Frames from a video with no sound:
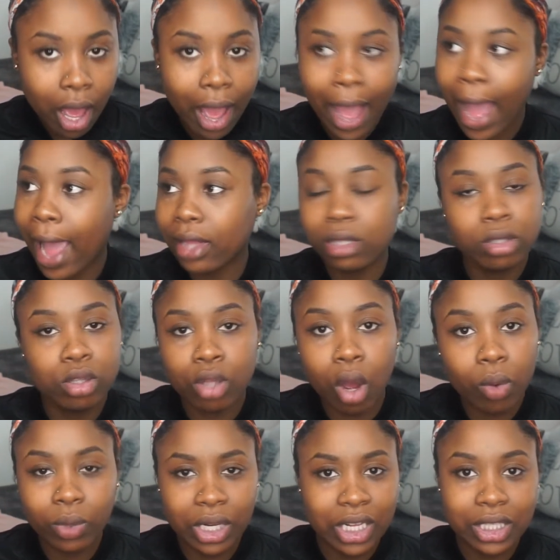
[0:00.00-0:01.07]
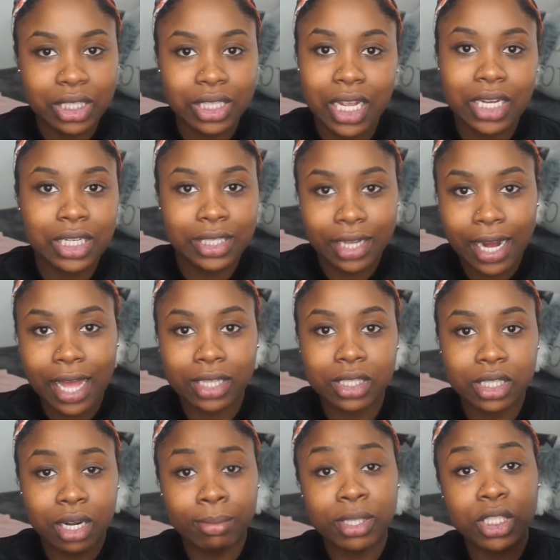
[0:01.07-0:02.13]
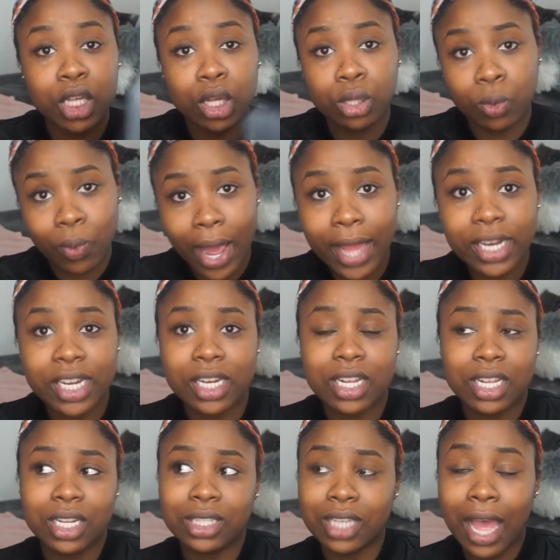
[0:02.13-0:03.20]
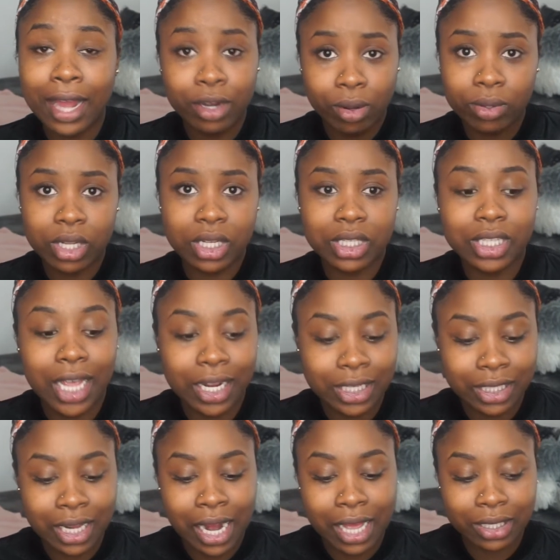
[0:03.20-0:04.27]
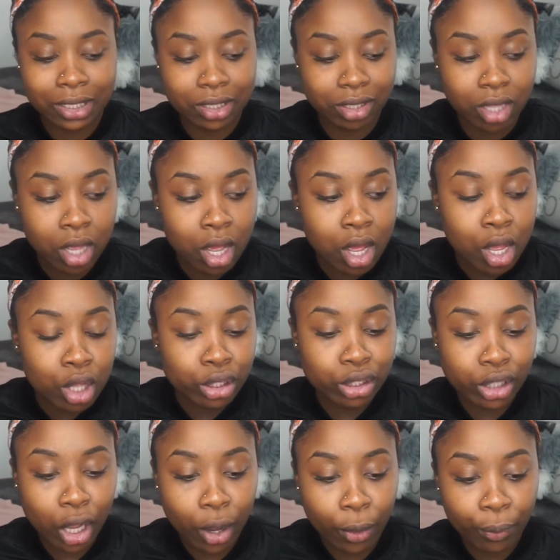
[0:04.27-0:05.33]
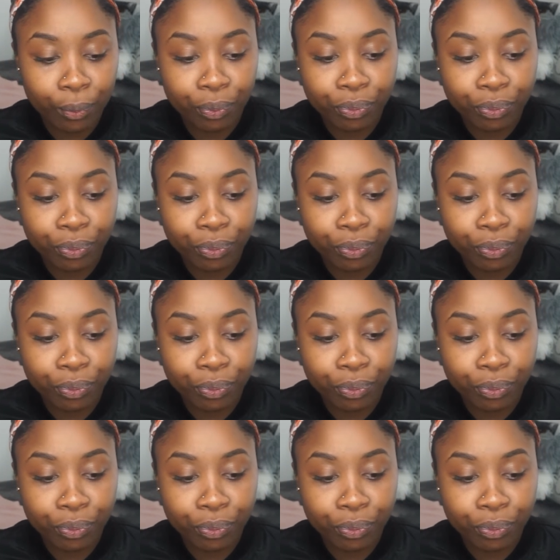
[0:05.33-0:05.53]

I don't need to take these classes and I'm gonna tell you why I didn't need it. I don't need to take these classes. So,